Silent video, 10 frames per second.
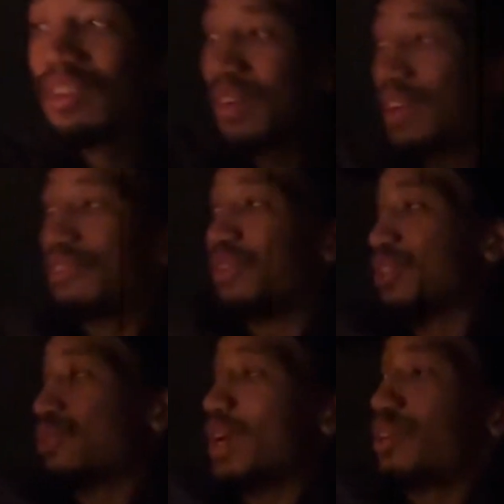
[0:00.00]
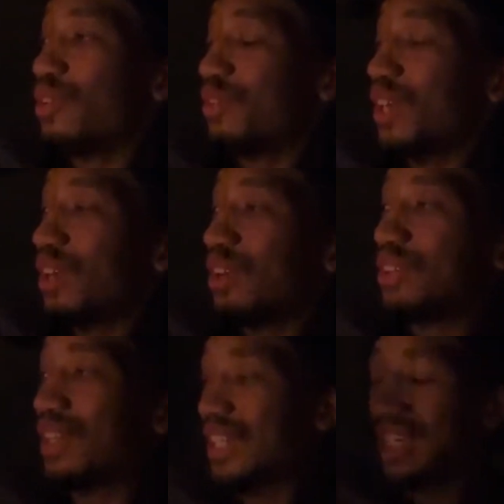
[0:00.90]
you got a refrigerator over here
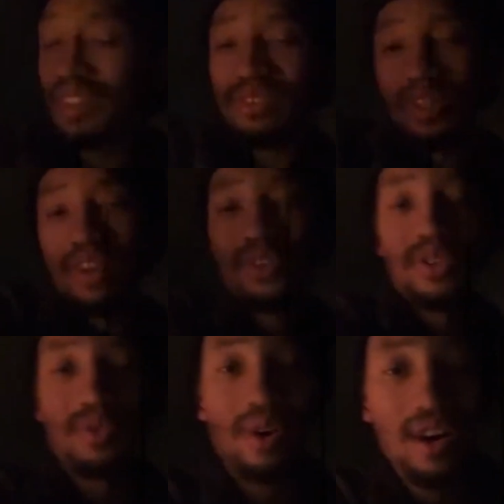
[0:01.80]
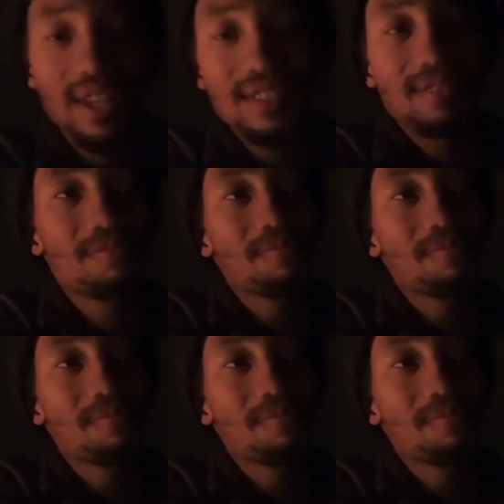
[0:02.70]
you can eat whatever you want